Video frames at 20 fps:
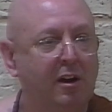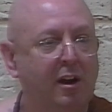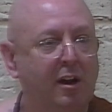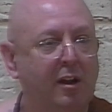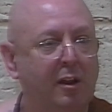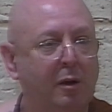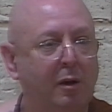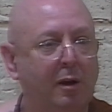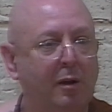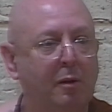
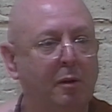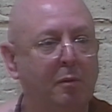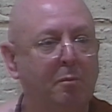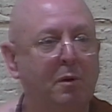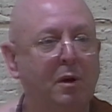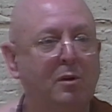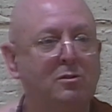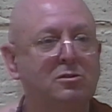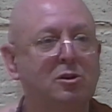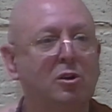The
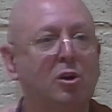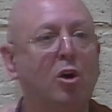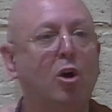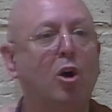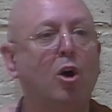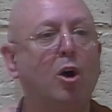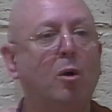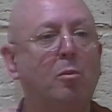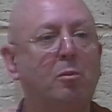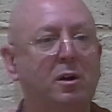most
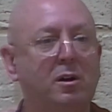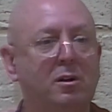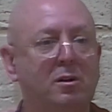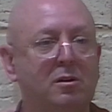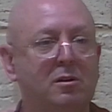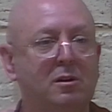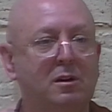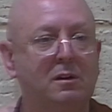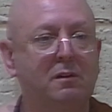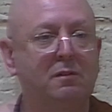common
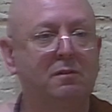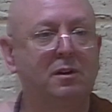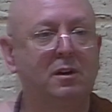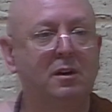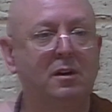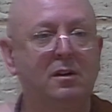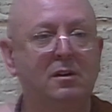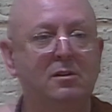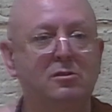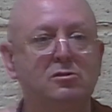of
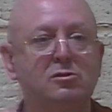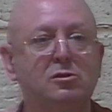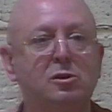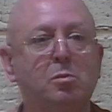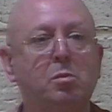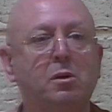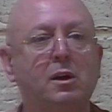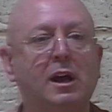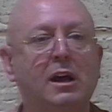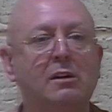
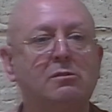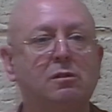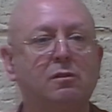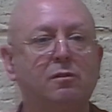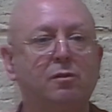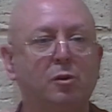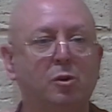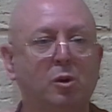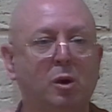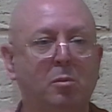supernatural
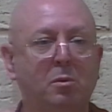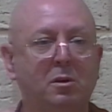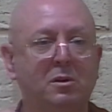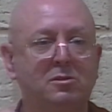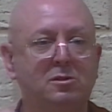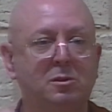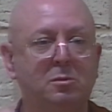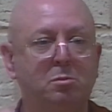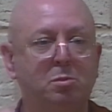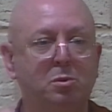phenomena
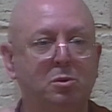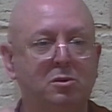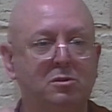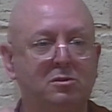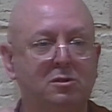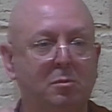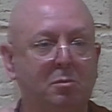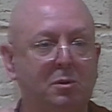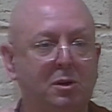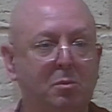in
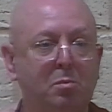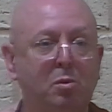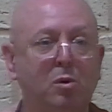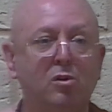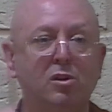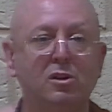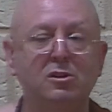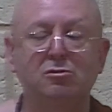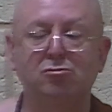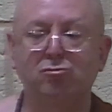Buddhism, you put
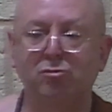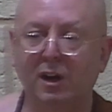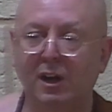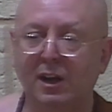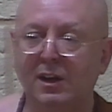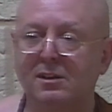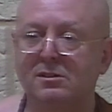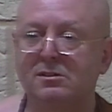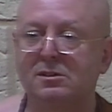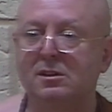these
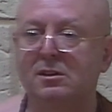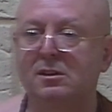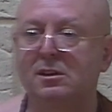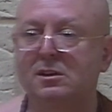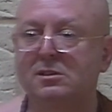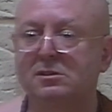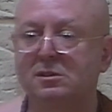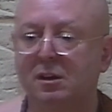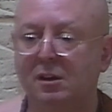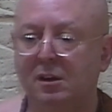relics in
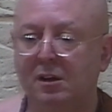these